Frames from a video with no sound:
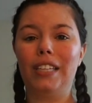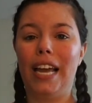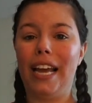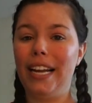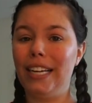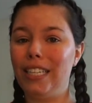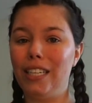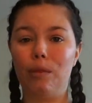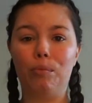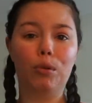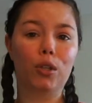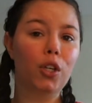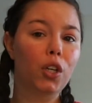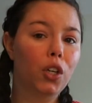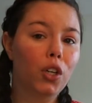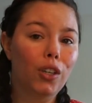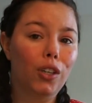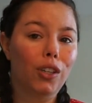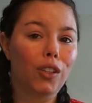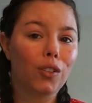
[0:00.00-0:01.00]

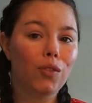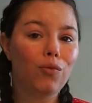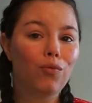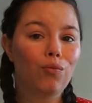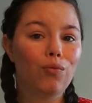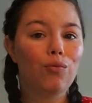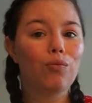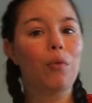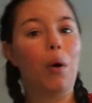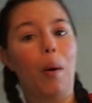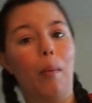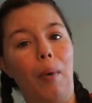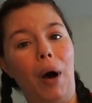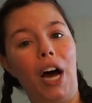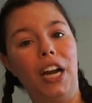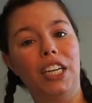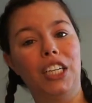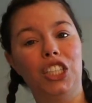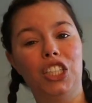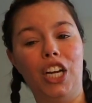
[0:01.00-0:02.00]
atypical
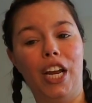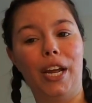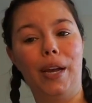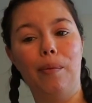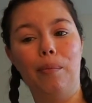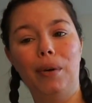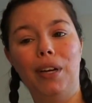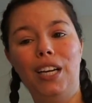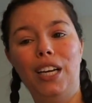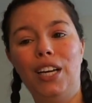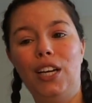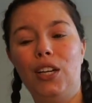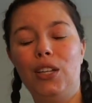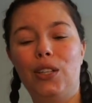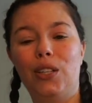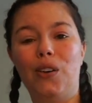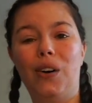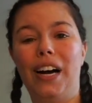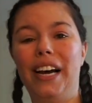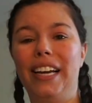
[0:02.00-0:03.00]
body shape,
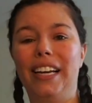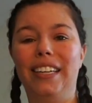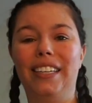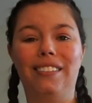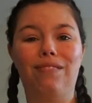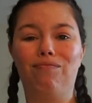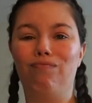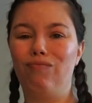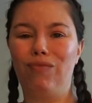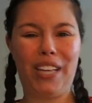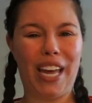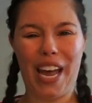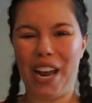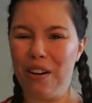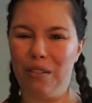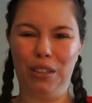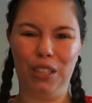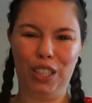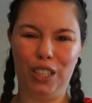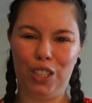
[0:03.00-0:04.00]
so I
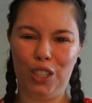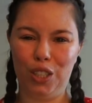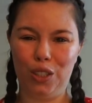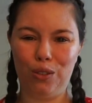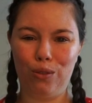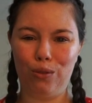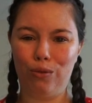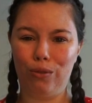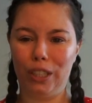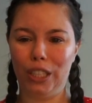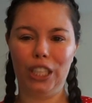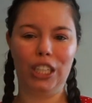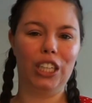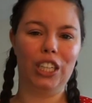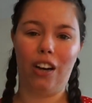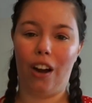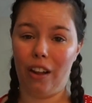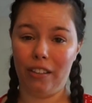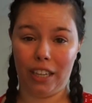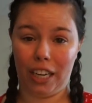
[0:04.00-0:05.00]
can't really do really
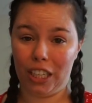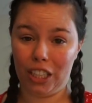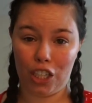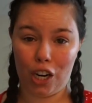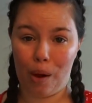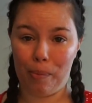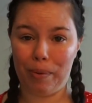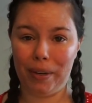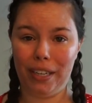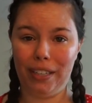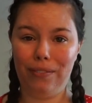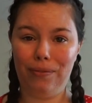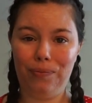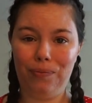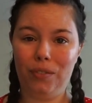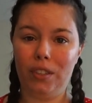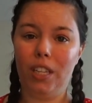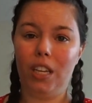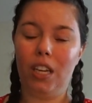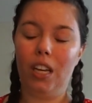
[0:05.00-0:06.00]
good online shopping.
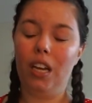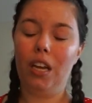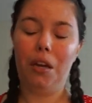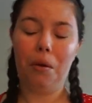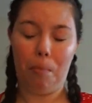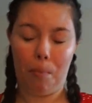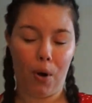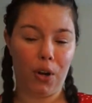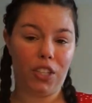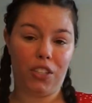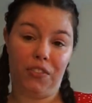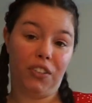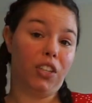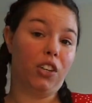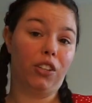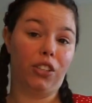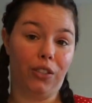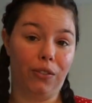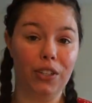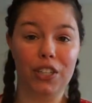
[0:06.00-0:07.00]
Most of it
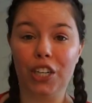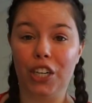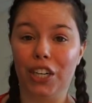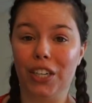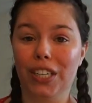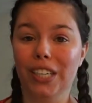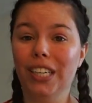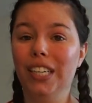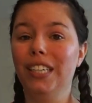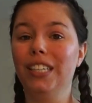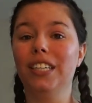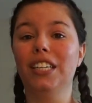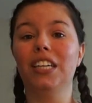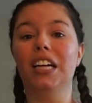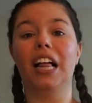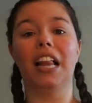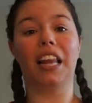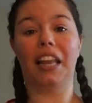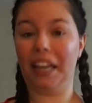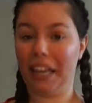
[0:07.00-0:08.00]
goes to return,
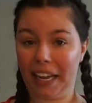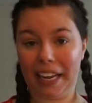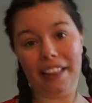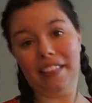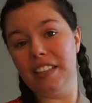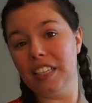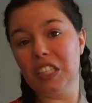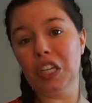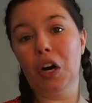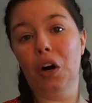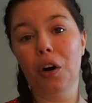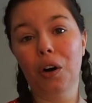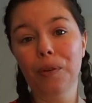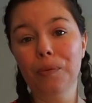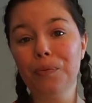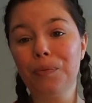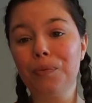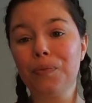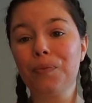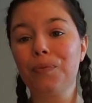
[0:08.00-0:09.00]
like this
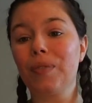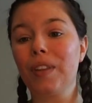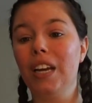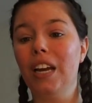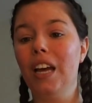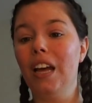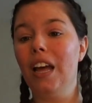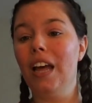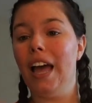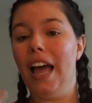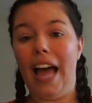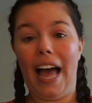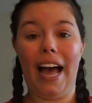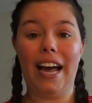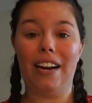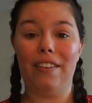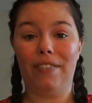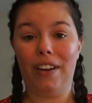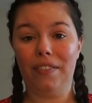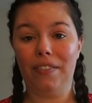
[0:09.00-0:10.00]
haul.
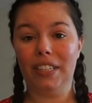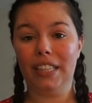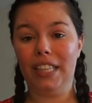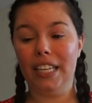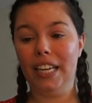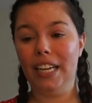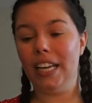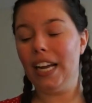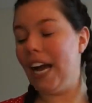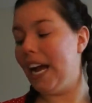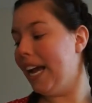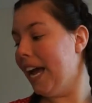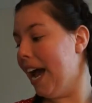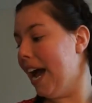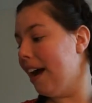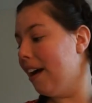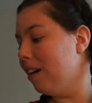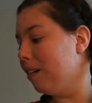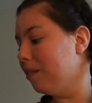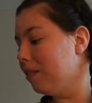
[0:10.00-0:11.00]
Out of everything, I
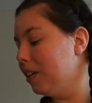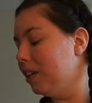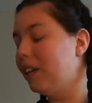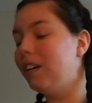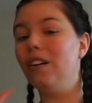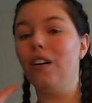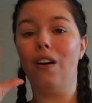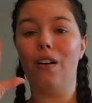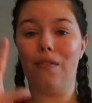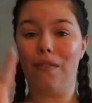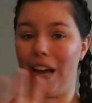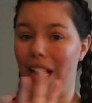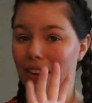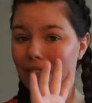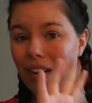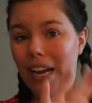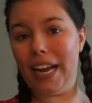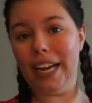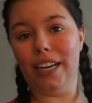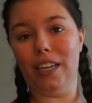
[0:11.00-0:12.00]
have five
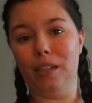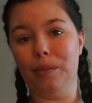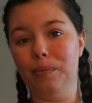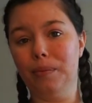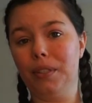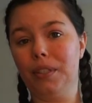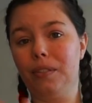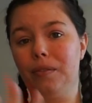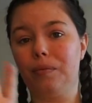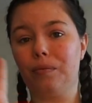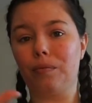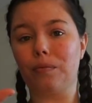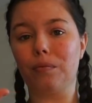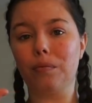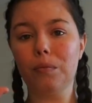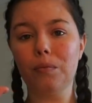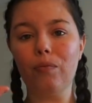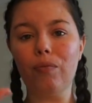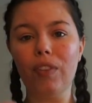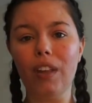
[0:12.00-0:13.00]
items
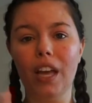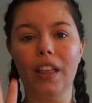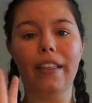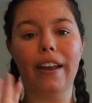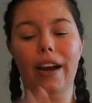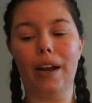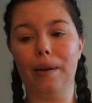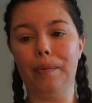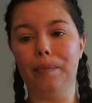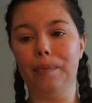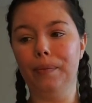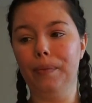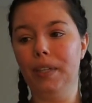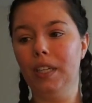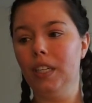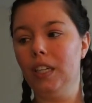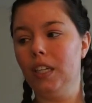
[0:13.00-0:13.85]
that I'm